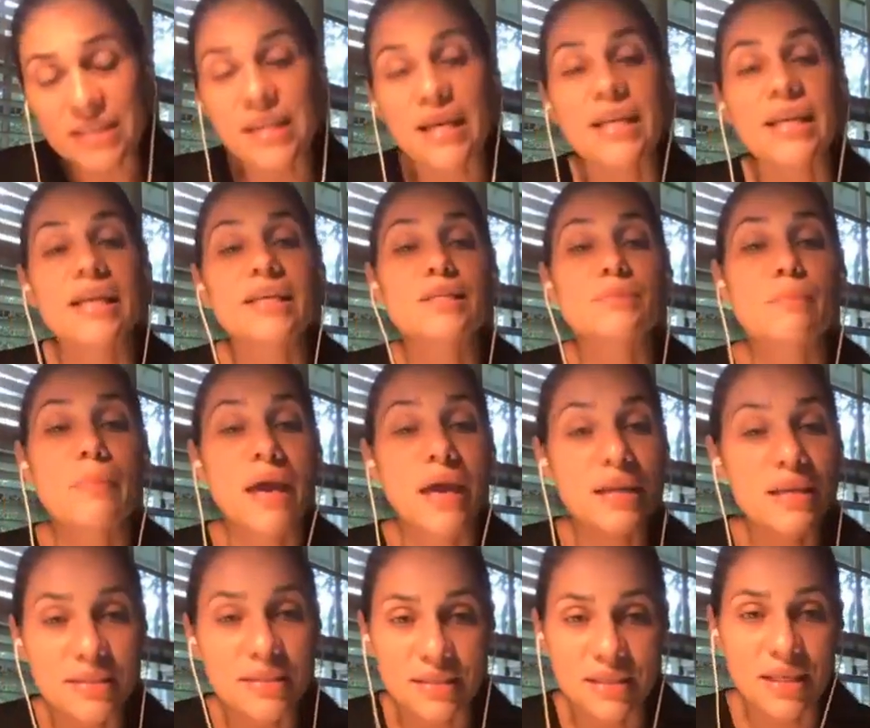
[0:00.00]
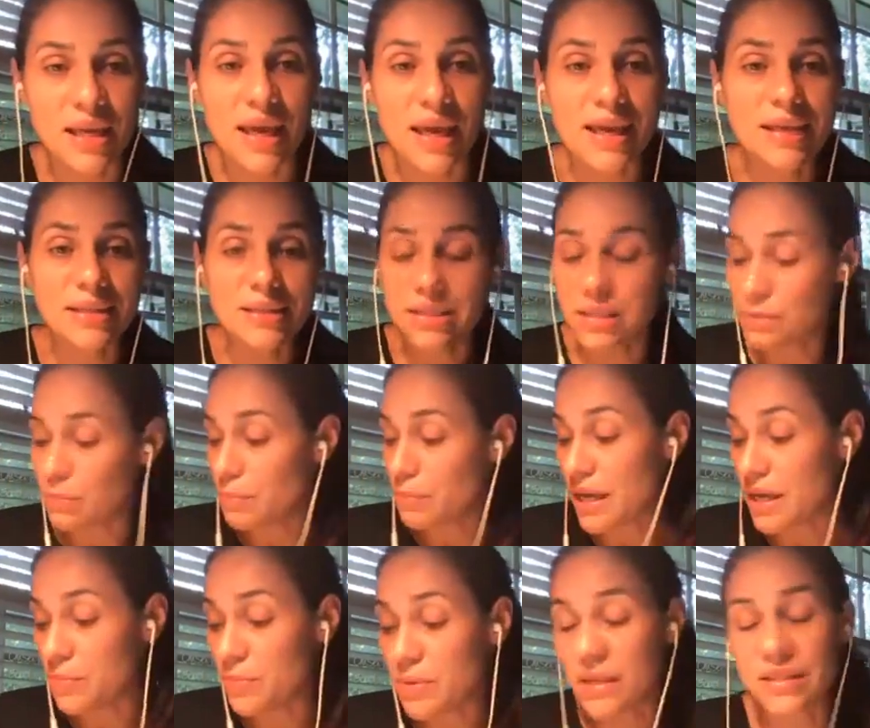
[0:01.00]
Let us meditate,
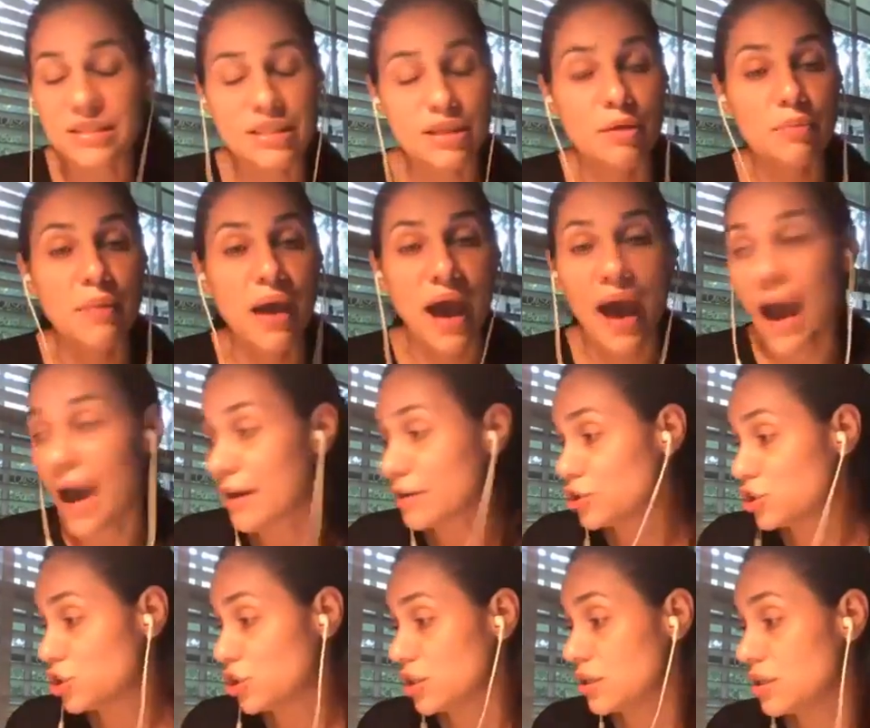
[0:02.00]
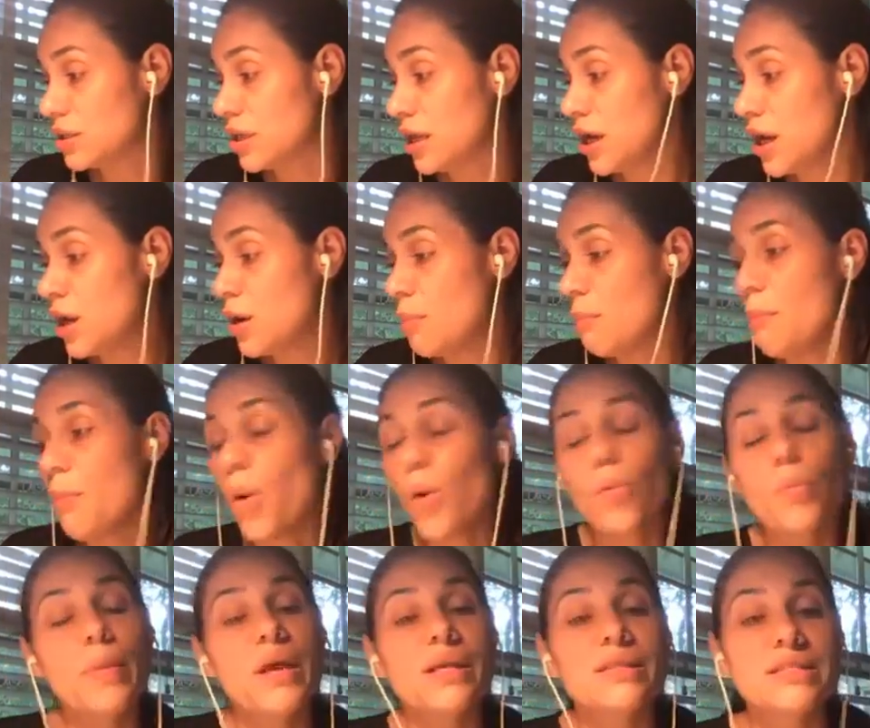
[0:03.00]
maybe in some action
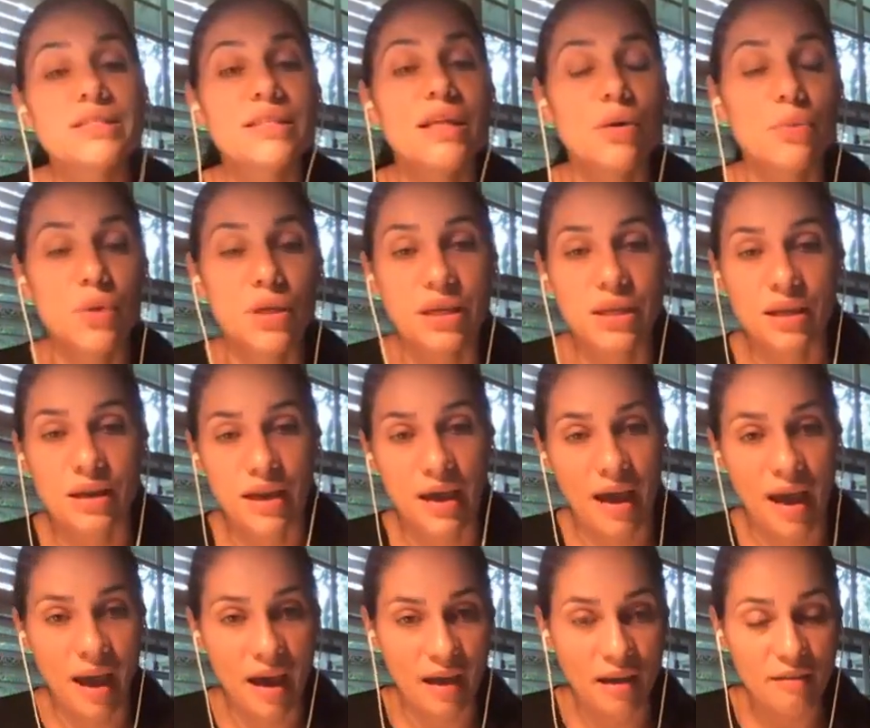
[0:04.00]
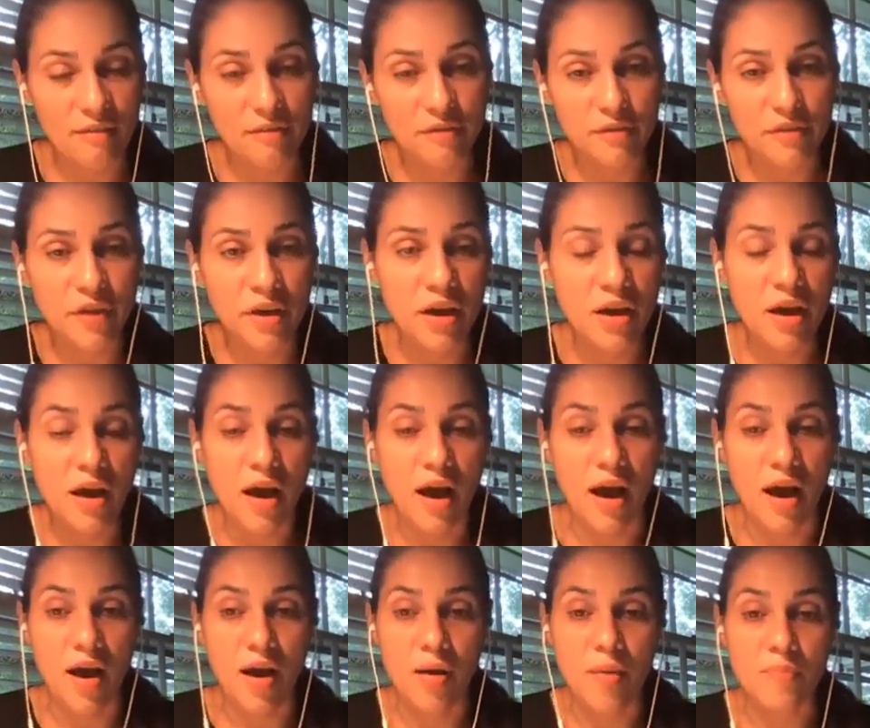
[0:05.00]
moments that we can have
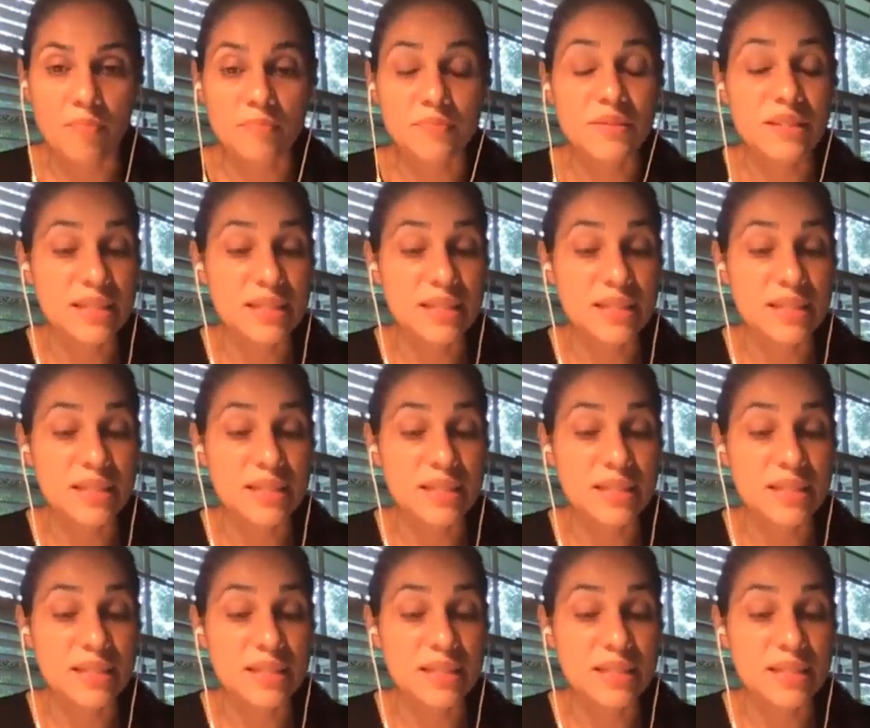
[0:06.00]
um,